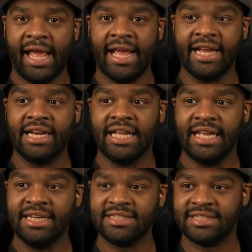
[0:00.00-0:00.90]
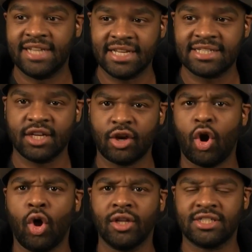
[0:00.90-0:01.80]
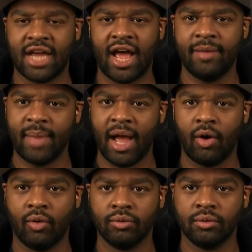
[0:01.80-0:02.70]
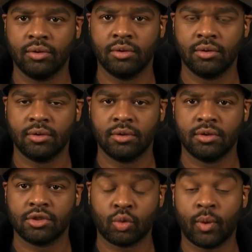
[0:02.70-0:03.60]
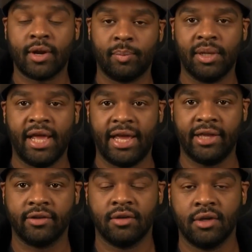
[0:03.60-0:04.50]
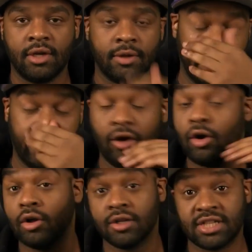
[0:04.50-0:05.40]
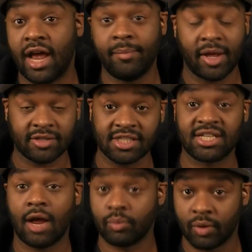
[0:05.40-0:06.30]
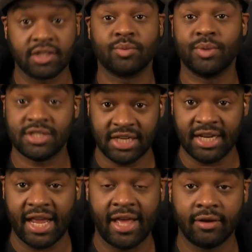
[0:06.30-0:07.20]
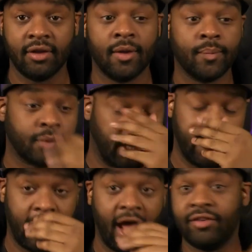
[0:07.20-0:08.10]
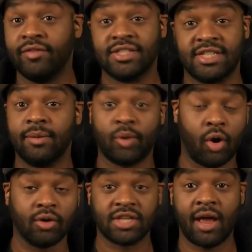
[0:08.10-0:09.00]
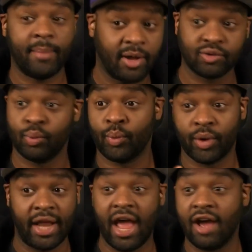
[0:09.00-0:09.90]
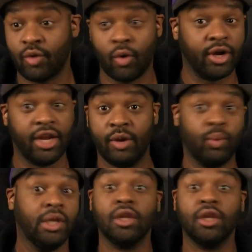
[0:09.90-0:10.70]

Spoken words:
And he doesn't call a timeout to run a play. Now, he'll call the timeouts to stop runs. We've seen that. And I've even seen him call timeouts when we're in the half court and then we